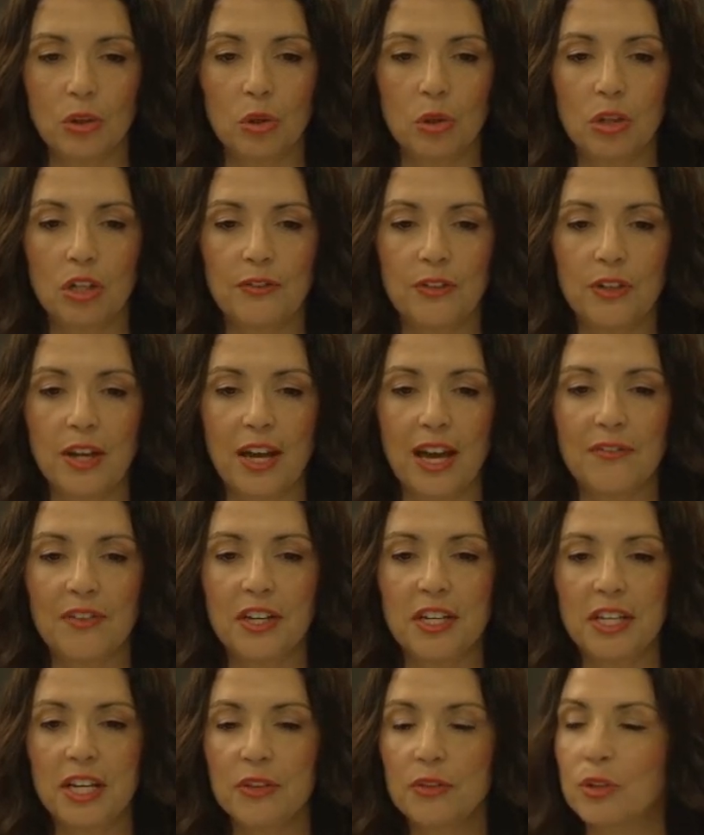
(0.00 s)
or if you have
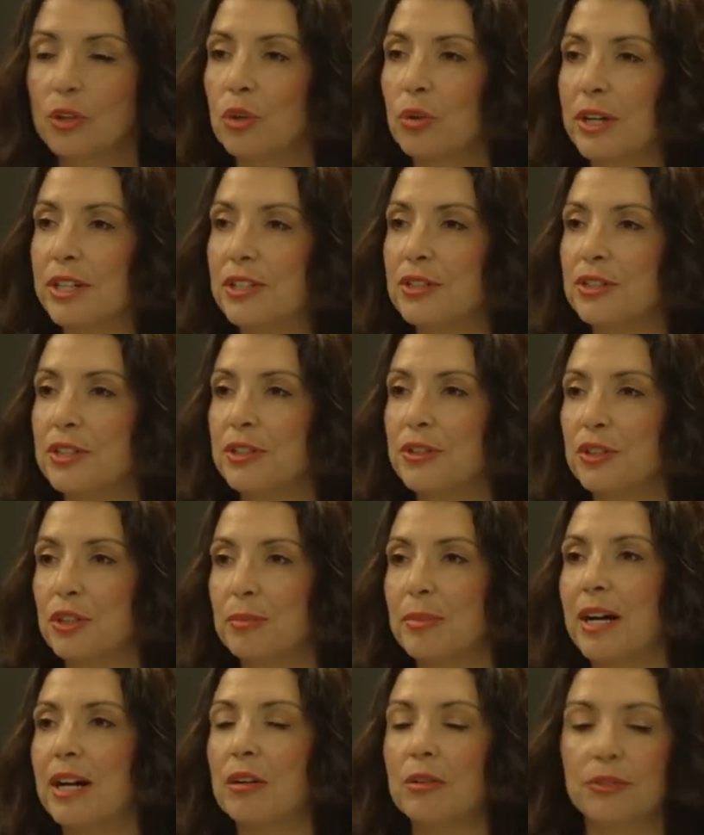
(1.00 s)
any other questions
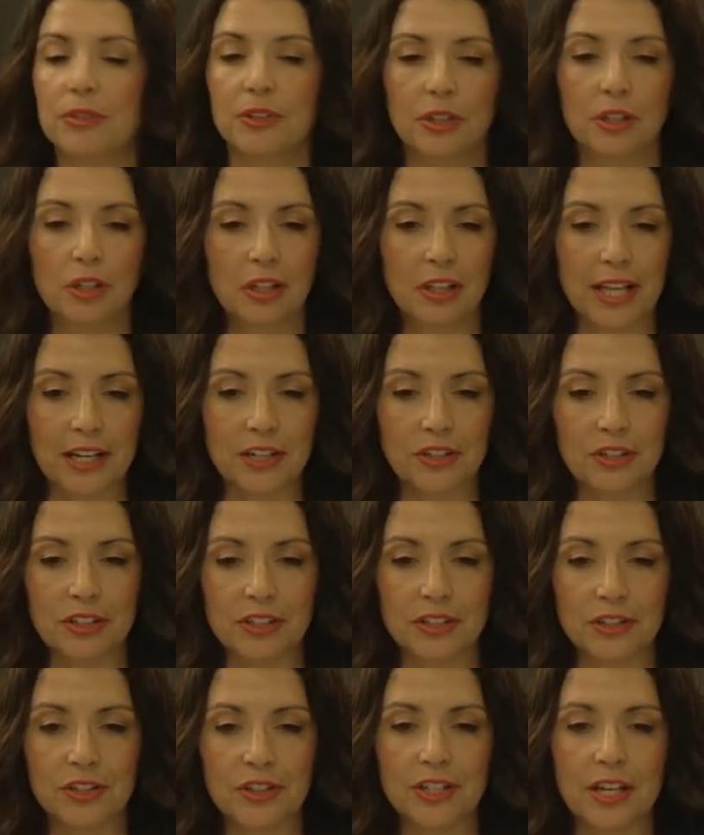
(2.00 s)
about the collection
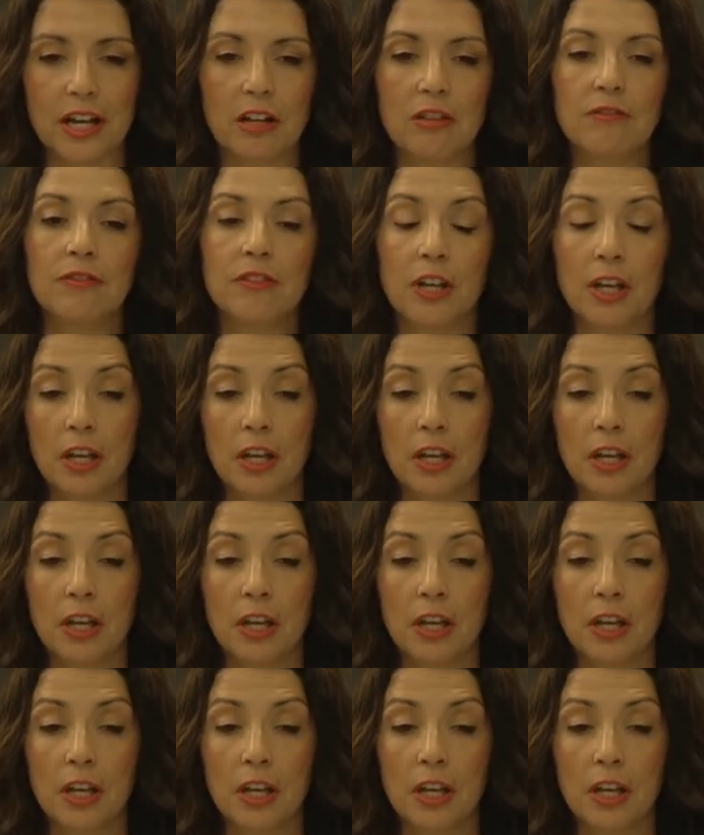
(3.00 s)
itself,